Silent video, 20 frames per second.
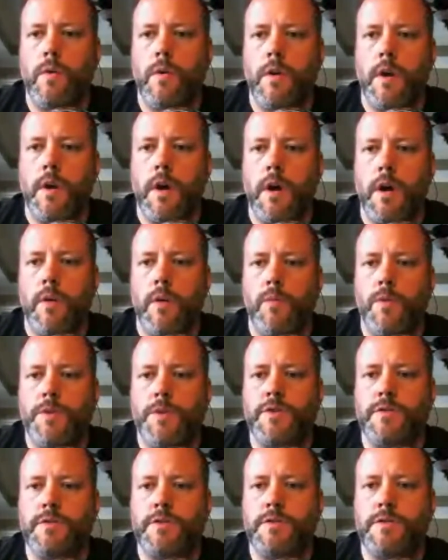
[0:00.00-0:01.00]
Uh,
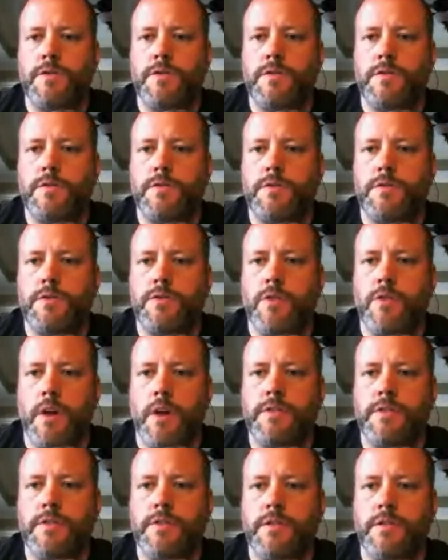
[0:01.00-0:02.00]
Richard
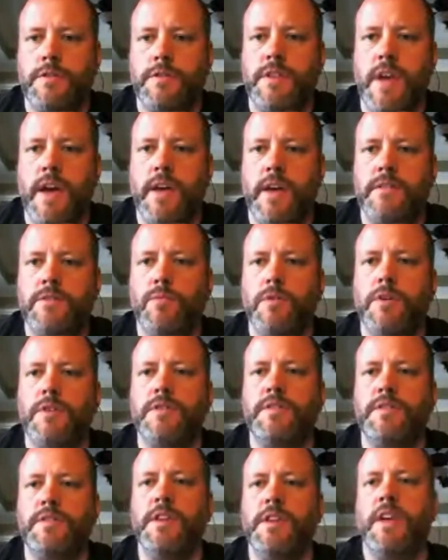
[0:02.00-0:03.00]
Strassel says, will
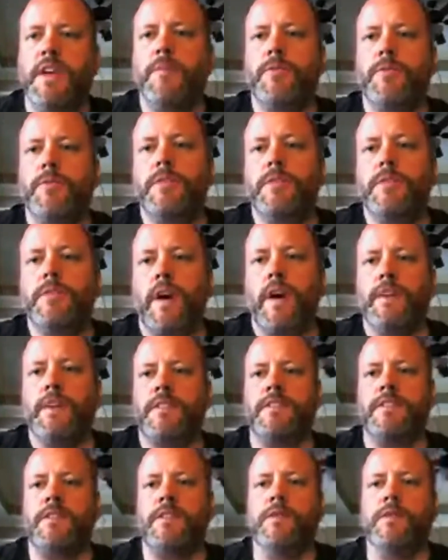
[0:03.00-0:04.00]
Cassini keep doing science
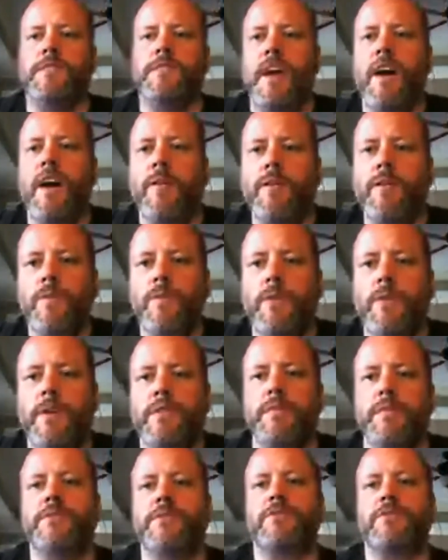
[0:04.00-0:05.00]
as it goes down, and we get
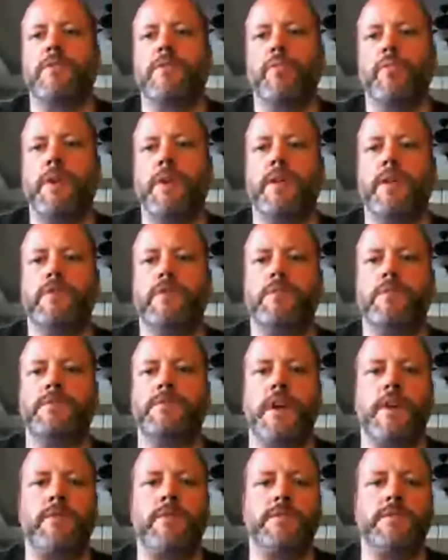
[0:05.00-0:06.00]
some interesting readings from
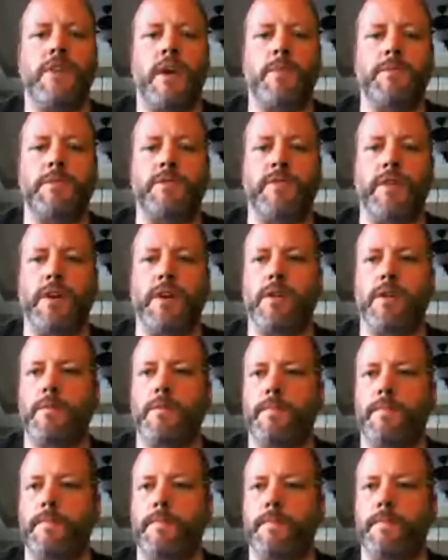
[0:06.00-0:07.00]
Saturn's atmosphere?
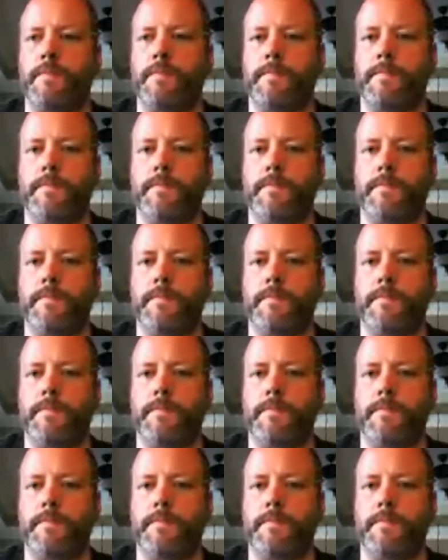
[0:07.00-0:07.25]
It